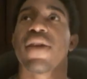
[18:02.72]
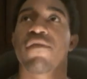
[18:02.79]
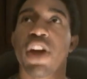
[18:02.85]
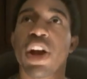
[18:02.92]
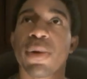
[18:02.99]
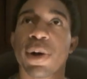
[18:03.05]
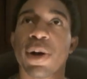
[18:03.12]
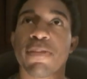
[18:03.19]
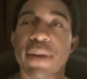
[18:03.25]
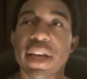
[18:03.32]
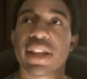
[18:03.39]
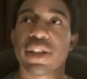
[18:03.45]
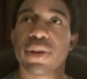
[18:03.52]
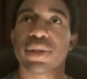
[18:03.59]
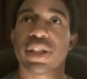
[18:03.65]
very well
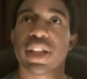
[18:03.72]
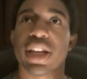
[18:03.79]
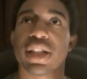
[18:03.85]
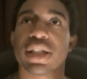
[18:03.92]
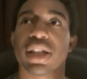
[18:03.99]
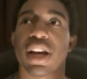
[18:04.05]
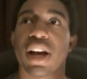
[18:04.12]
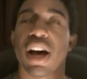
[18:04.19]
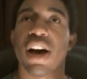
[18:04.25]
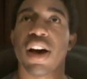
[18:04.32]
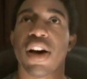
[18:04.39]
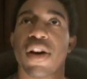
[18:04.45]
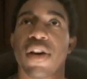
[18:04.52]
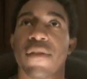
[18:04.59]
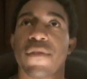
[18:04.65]
make those things
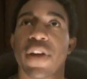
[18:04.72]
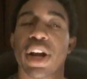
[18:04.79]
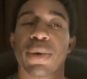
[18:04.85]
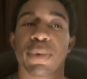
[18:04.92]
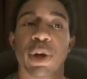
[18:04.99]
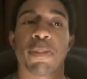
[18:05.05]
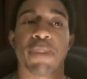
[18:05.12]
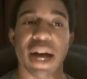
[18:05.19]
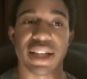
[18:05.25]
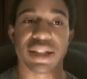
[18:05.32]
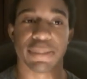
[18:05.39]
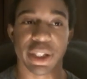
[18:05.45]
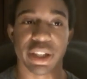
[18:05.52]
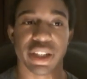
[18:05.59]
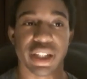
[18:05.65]
a very real
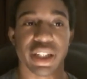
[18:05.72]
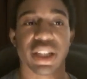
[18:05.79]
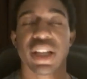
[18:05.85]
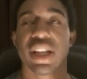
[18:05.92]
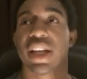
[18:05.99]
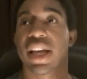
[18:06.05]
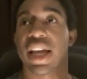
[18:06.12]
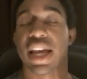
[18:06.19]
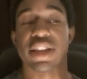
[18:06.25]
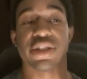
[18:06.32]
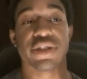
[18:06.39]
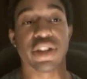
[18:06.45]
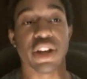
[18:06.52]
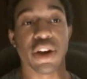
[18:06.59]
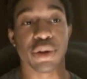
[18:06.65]
possibility. And
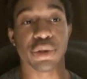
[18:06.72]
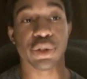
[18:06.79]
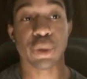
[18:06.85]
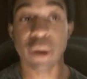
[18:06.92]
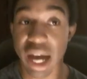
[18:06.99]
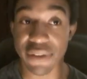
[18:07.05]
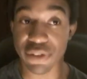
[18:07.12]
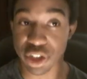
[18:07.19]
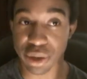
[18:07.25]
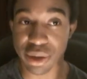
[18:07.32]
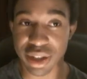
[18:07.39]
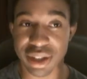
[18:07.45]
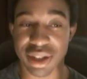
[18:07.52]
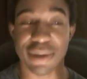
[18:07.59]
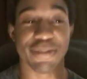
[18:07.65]
so you have a
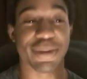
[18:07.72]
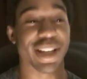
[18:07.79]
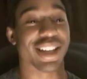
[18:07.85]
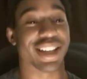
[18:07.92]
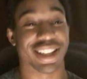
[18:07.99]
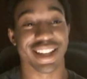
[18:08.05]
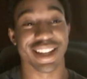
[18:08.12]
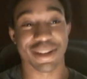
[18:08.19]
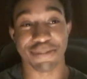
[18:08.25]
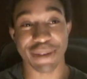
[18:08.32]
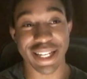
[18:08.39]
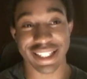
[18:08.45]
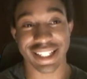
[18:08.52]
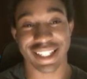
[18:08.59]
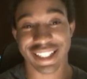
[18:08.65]
choice to make, like,
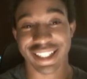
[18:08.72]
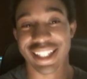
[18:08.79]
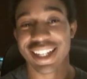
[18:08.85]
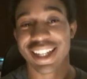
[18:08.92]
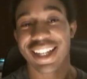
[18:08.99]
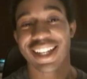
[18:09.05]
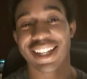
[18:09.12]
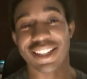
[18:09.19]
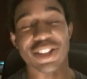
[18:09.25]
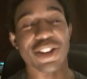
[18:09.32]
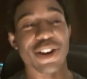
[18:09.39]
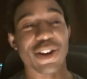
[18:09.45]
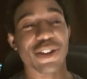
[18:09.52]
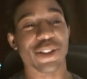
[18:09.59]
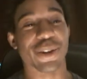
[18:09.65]
basically, you
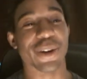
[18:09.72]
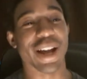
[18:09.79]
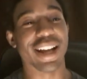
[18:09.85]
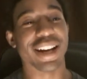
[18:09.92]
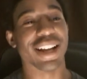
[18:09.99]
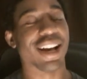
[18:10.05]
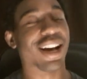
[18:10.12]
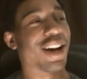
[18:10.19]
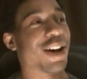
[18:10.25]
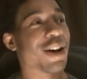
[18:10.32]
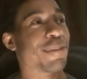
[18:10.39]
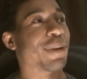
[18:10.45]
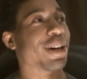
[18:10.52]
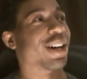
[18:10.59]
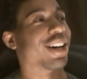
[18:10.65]
know, the great
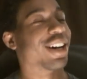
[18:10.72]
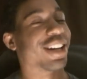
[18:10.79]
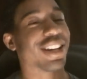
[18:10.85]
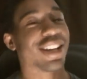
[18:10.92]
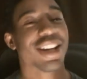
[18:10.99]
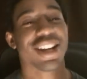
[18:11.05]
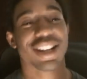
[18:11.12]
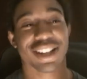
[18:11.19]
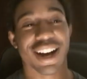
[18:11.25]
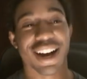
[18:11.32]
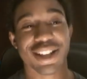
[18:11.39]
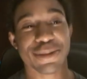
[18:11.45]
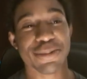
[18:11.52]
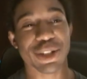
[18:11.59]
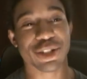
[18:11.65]

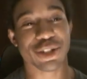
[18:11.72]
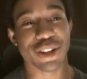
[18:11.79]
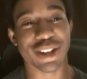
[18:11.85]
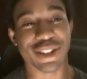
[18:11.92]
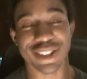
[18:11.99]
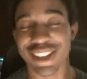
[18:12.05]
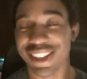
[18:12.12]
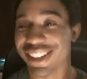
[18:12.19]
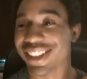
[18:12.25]
cosmic struggle.